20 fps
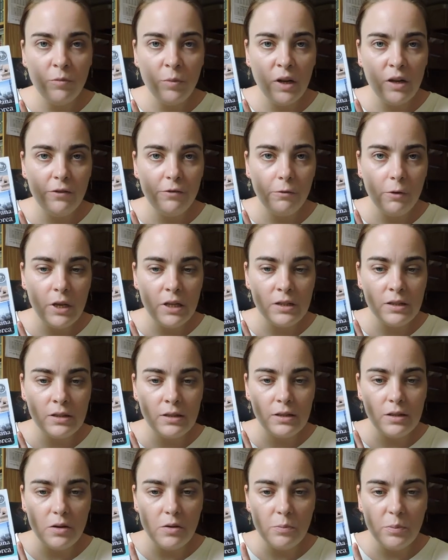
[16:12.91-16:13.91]
my
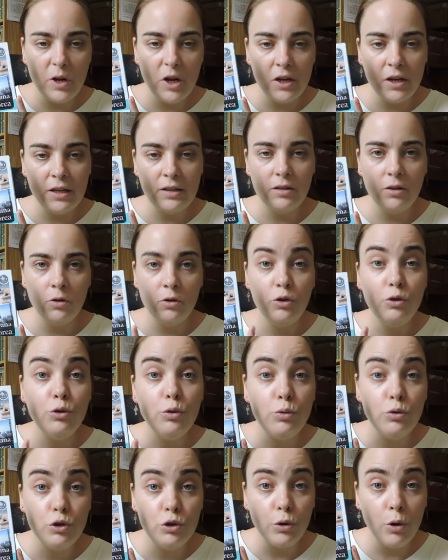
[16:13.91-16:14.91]
friends bought it on
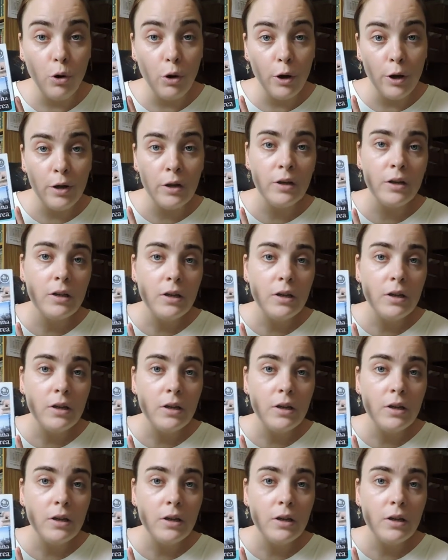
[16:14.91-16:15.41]
Tuchoy.